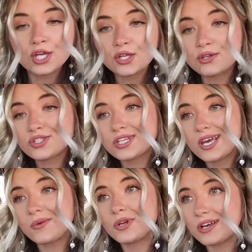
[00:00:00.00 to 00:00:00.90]
Usually
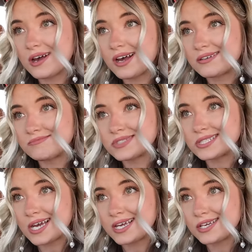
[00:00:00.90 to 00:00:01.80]
I would have got a
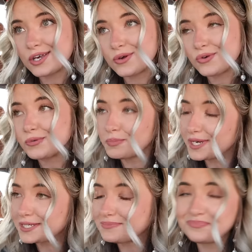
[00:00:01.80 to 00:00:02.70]
Diet Coke,
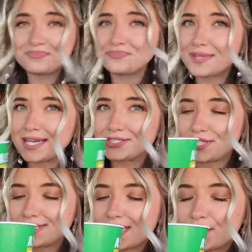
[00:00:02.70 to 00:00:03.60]
but can't
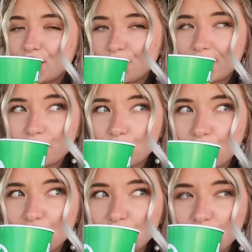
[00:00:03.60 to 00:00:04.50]
drink Diet Coke
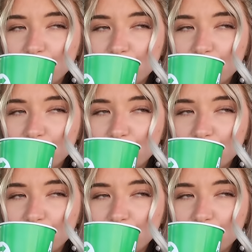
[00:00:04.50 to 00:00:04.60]
anymore.